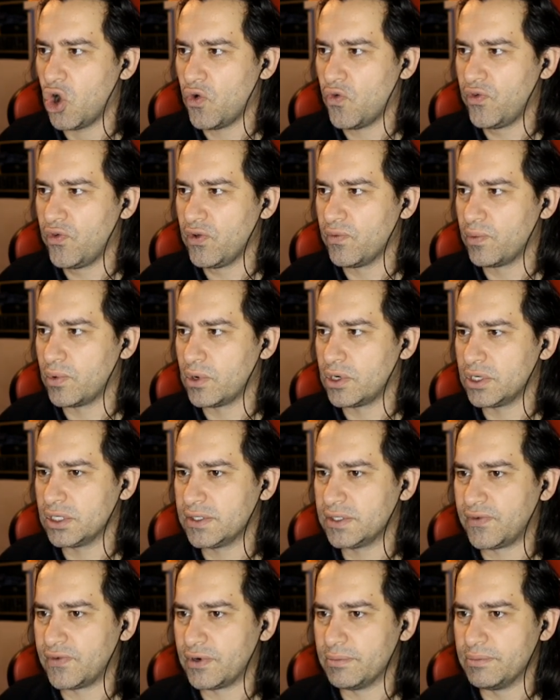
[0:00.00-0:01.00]
of
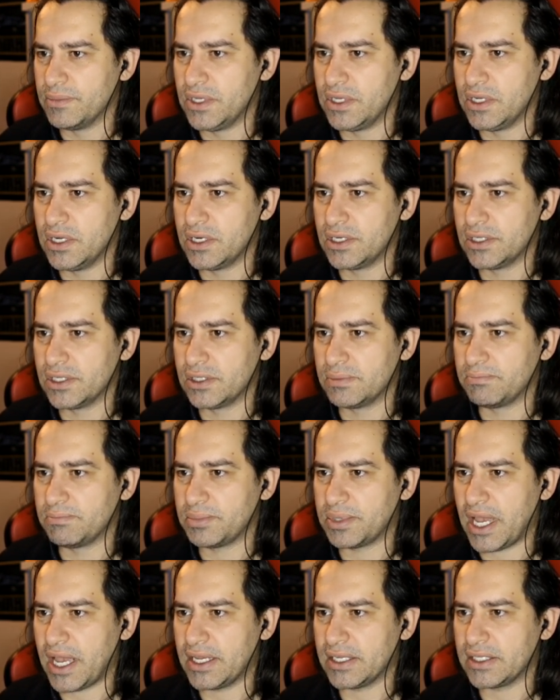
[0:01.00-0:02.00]
rewards from years
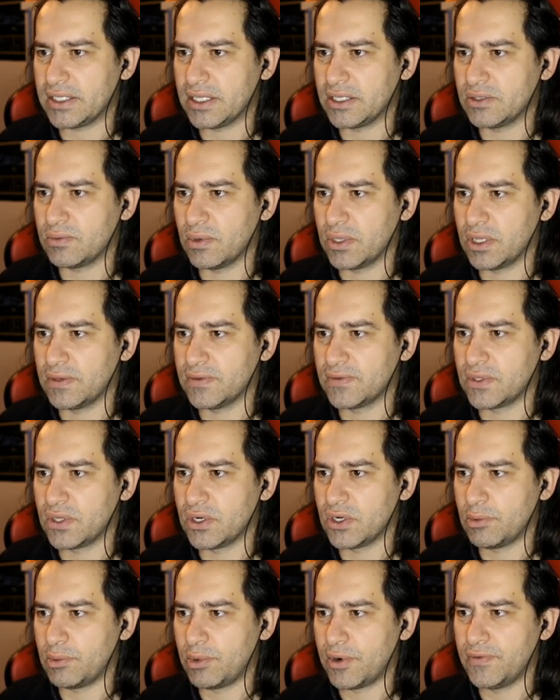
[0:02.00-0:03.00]
past, as well as
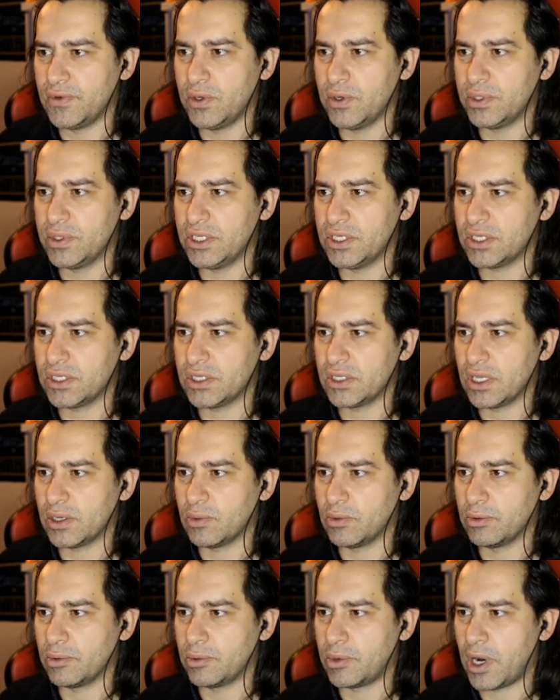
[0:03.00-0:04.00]
the number of new additions that
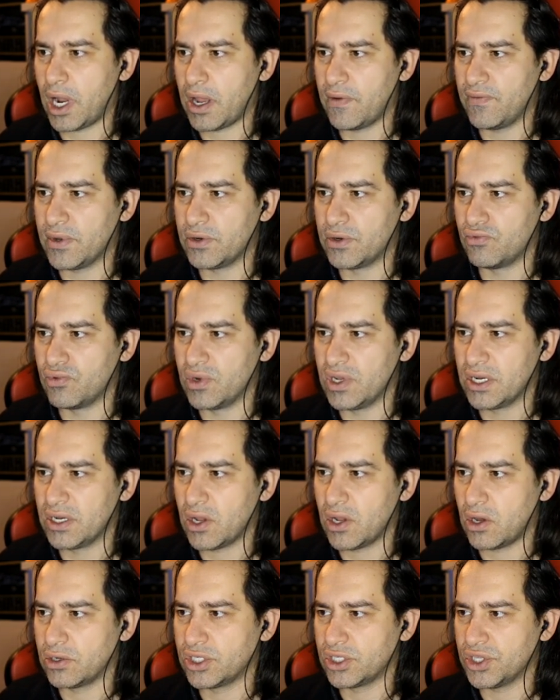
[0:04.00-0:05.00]
will arrive and
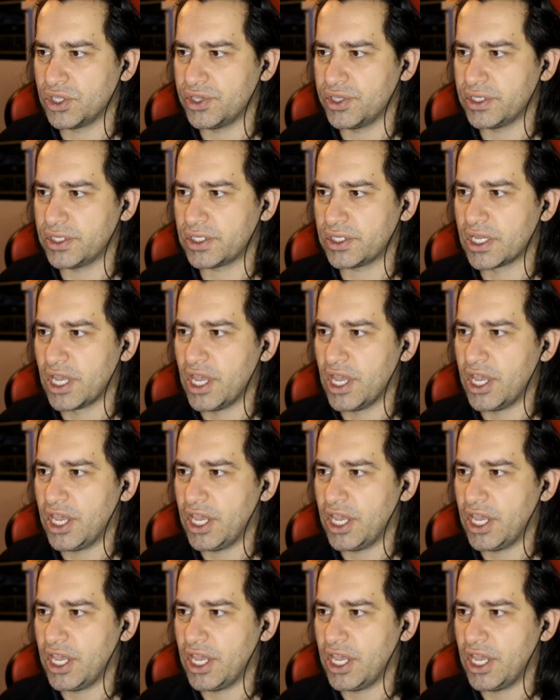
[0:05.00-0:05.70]
relaunch this